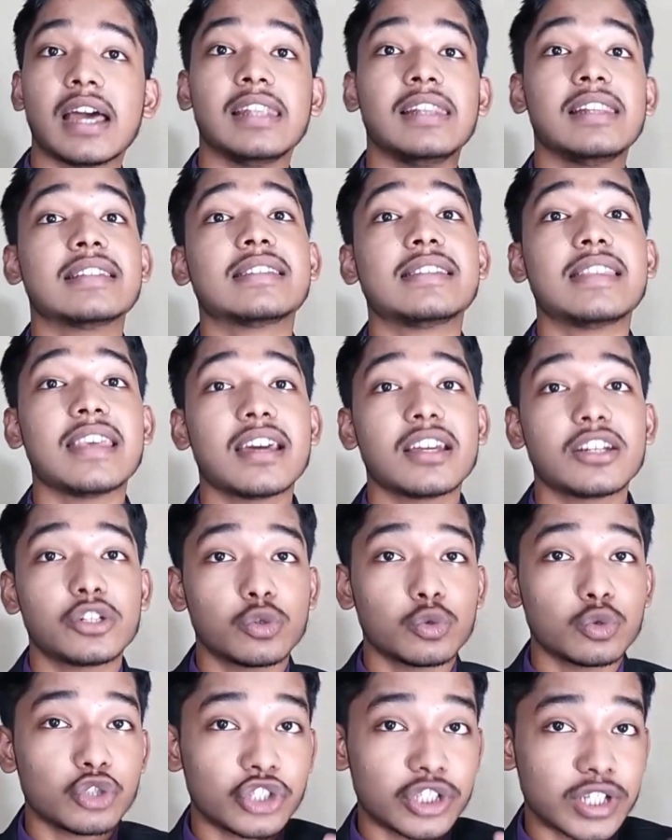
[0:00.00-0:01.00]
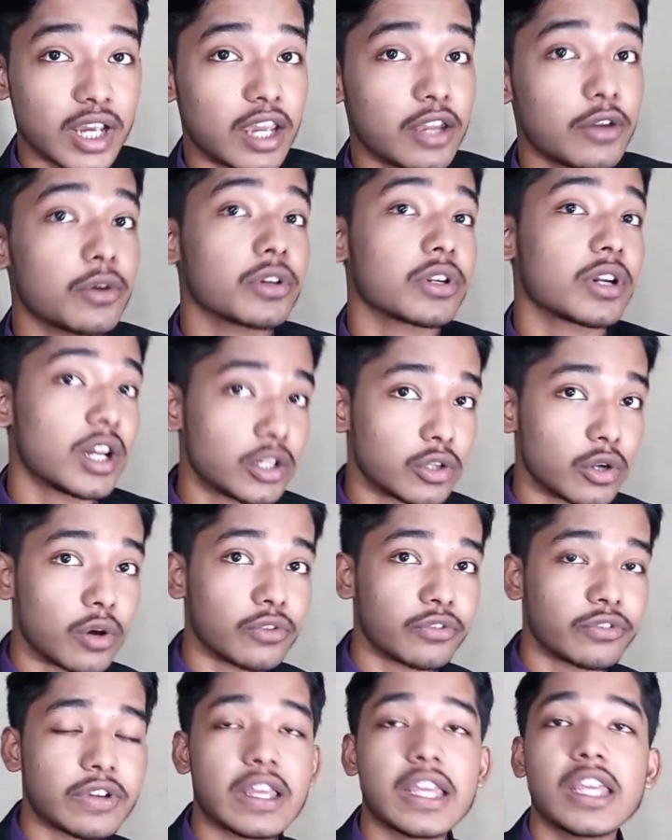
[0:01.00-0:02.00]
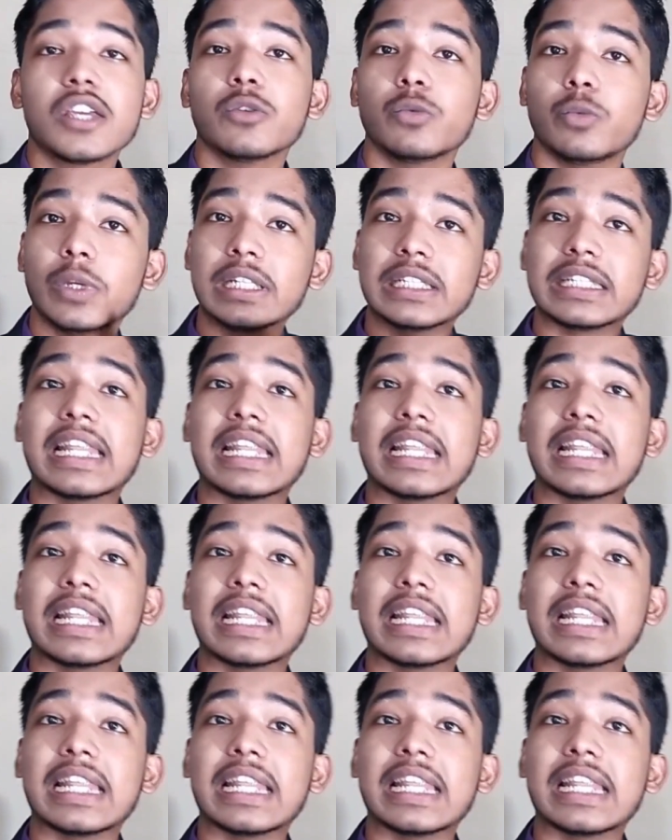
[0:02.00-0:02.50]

unless they are too shy or cut off, will